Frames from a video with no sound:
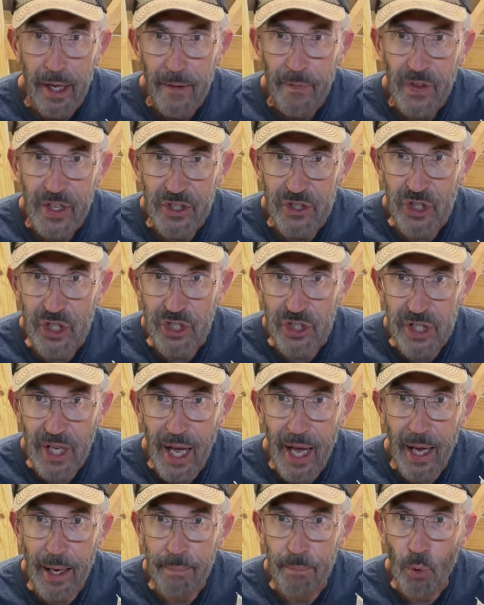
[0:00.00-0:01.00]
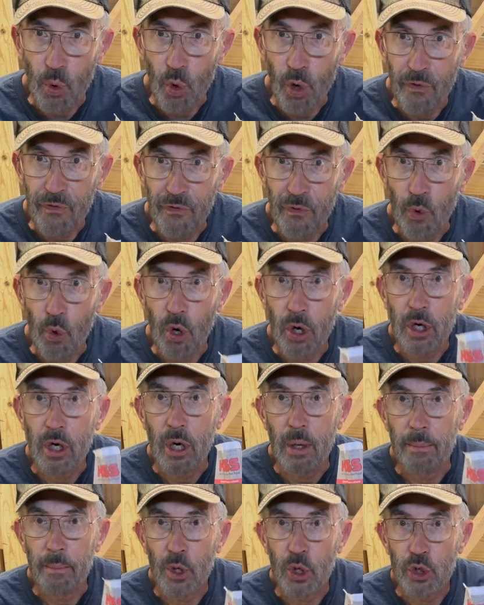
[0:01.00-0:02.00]
It's designed more for
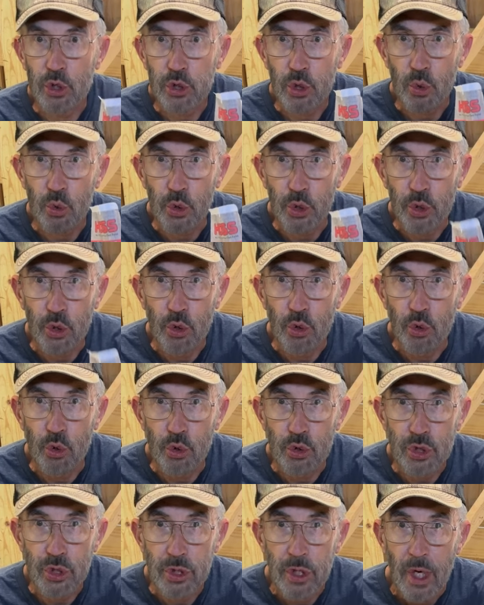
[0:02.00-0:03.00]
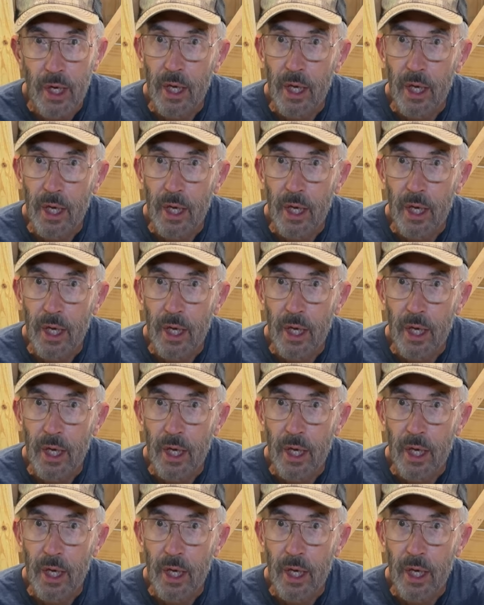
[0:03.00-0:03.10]
commercial use,